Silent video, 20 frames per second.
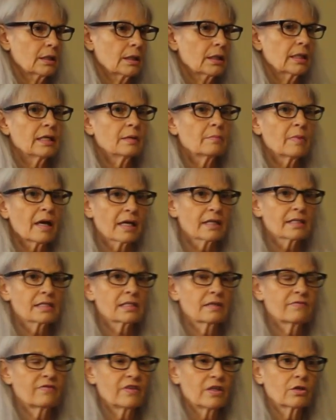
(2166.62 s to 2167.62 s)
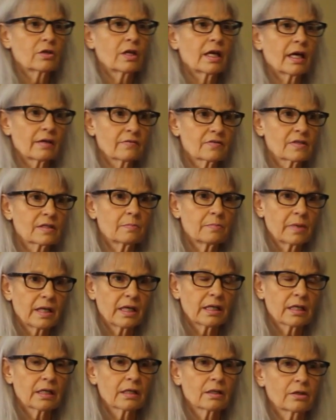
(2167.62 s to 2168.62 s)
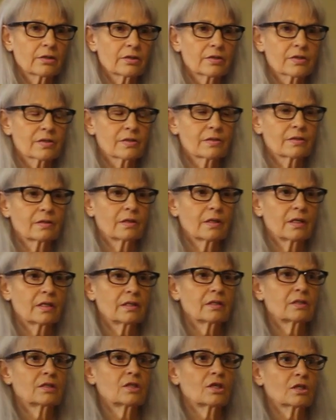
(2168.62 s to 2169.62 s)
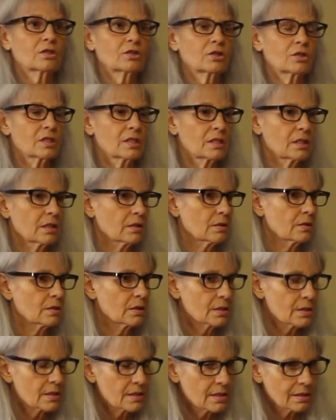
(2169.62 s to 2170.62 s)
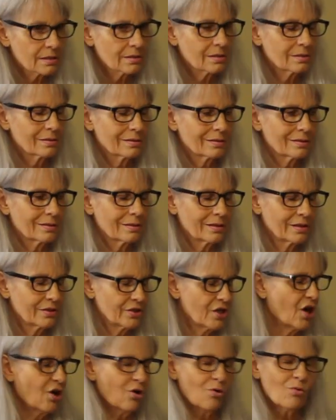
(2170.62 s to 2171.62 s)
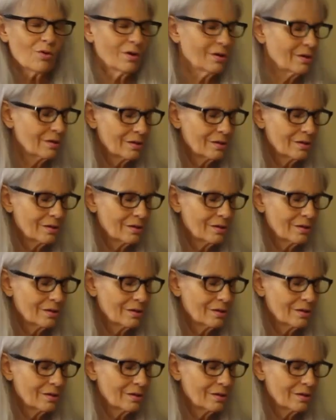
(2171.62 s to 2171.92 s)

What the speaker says: Kim asked if he could have some painkillers, and the doctor snickered and said, no.